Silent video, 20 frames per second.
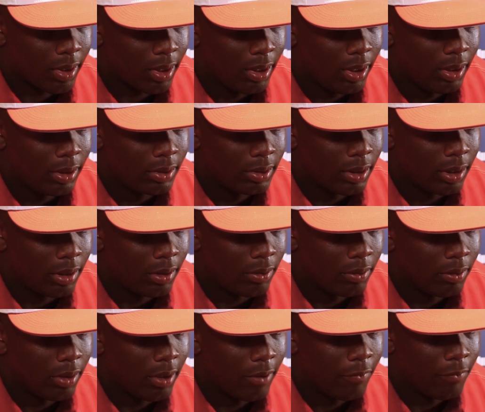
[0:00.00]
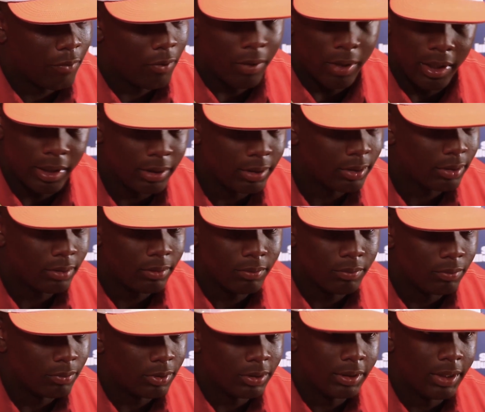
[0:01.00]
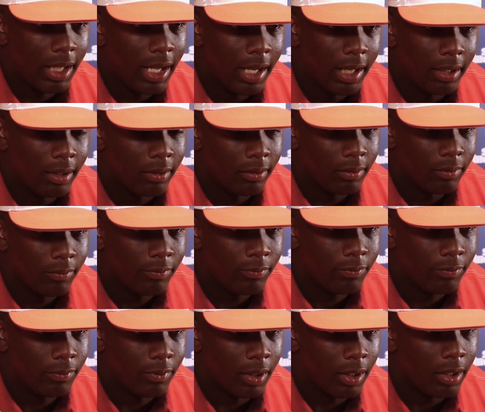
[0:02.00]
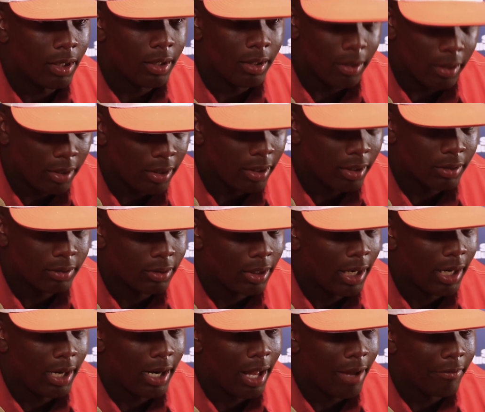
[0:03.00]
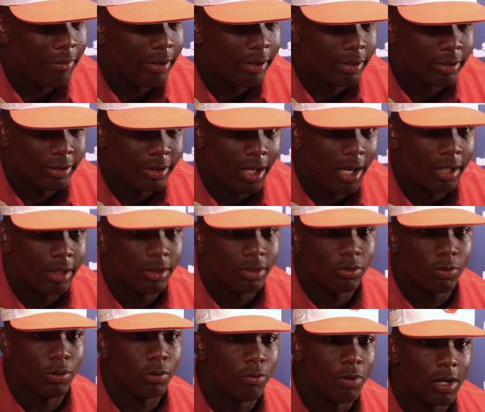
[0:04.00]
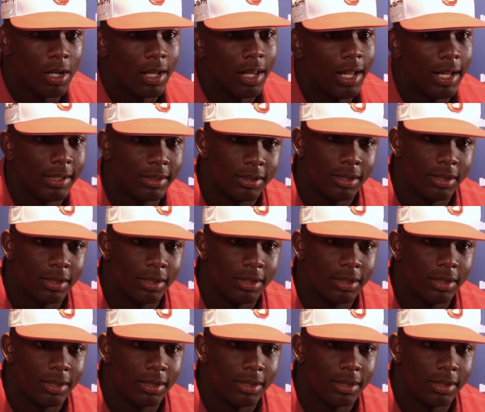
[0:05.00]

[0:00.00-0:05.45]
and so therefore he's staying another year, so they didn't have another slot in the 21 class.